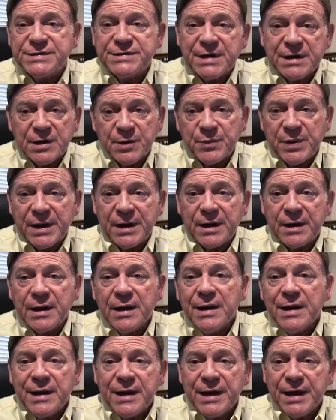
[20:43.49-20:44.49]
syncopated,
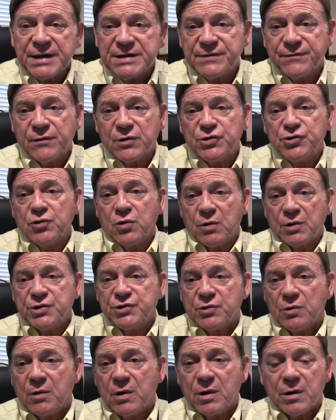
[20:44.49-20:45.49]
it's for sure
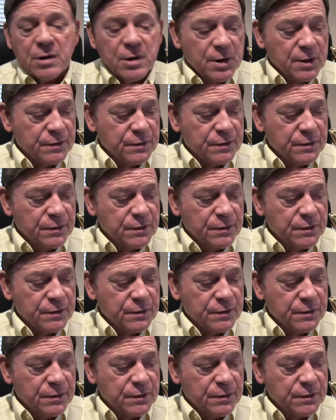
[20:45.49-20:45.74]
short.